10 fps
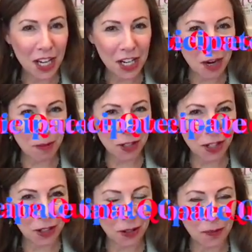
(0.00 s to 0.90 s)
Number
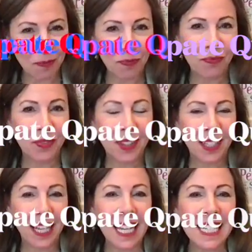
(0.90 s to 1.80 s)
2,
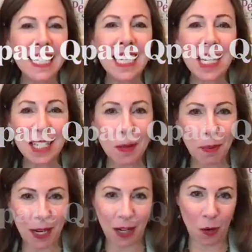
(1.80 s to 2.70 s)

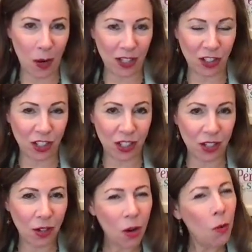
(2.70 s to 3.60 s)
anticipate
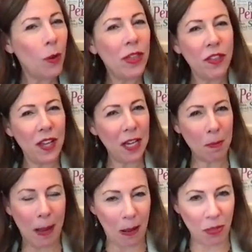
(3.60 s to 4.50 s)
questions. We think
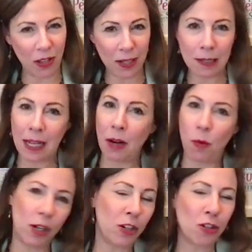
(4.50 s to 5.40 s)
about this like
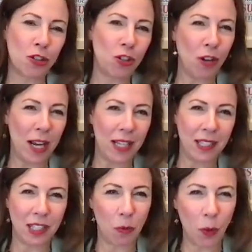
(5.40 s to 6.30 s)
what are your
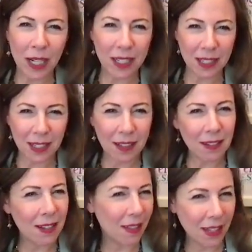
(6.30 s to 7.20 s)
strengths and
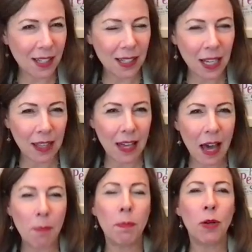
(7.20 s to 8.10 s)
weaknesses and things like
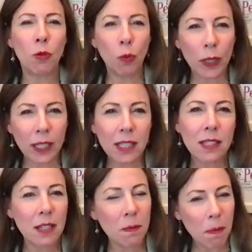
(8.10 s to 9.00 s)
that, but really
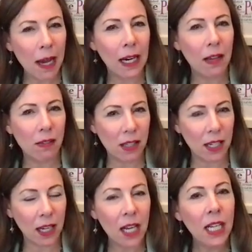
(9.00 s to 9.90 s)
sit back and think,
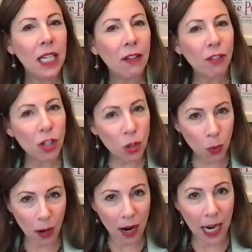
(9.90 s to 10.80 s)
if you
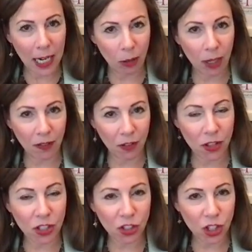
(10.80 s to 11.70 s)
were hiring for
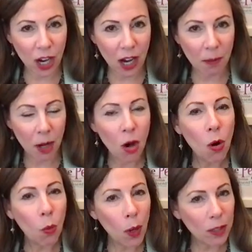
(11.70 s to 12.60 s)
this job,
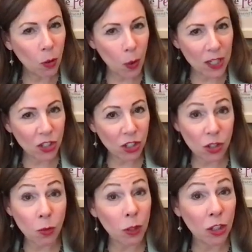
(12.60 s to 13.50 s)
what questions
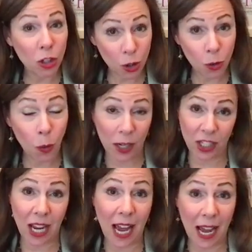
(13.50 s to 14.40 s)
would you want
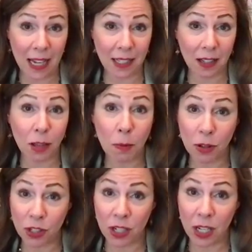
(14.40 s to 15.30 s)
to ask the
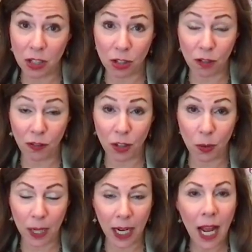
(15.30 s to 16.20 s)
person
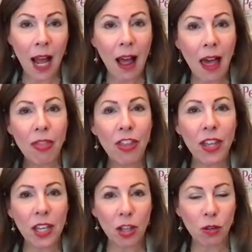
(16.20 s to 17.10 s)
interviewing? And
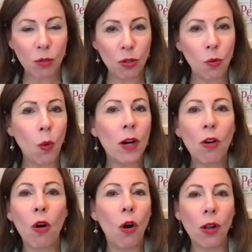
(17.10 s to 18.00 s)
think through what
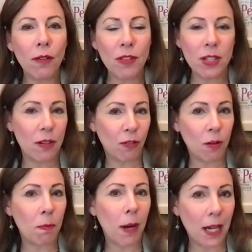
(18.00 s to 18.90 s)
are all of the
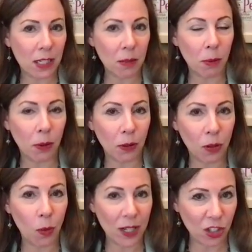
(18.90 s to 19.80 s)
different possible
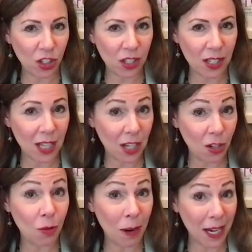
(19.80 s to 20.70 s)
questions that
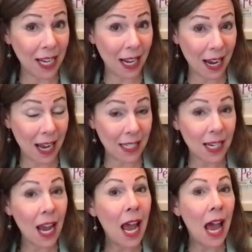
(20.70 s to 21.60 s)
you might get asked,
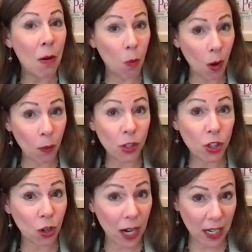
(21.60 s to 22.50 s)
and what would
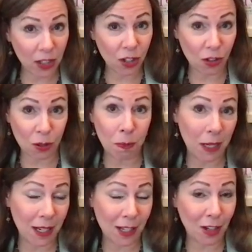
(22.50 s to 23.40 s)
your answers
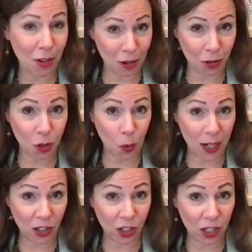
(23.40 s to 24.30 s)
be to those
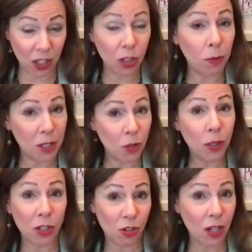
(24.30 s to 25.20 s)
questions? You'll be
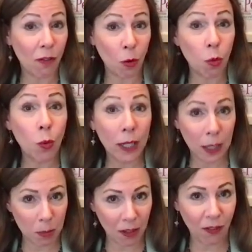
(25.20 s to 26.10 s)
doing yourself a really
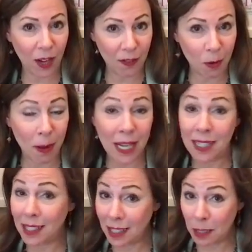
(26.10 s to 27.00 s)
big favor by
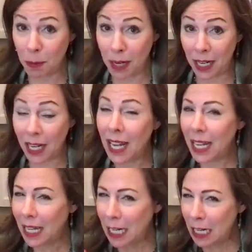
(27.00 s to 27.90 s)
anticipating
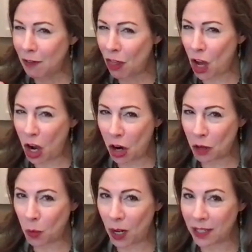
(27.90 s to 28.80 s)
even the
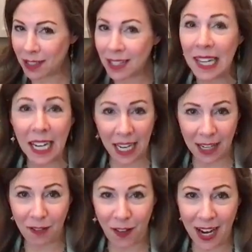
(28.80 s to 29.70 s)
hard ones in
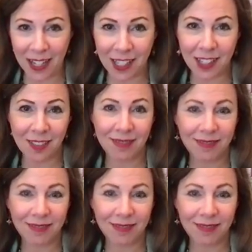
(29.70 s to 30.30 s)
advance.